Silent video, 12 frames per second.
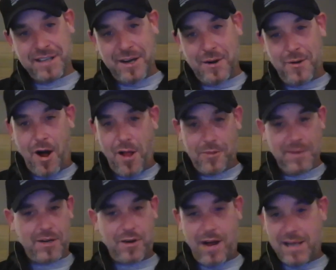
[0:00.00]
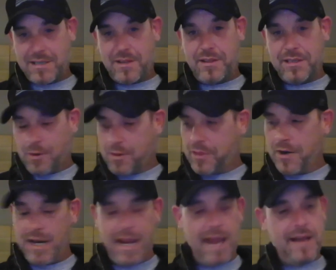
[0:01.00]
all the way across a
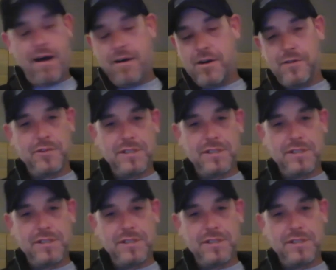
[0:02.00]
3,800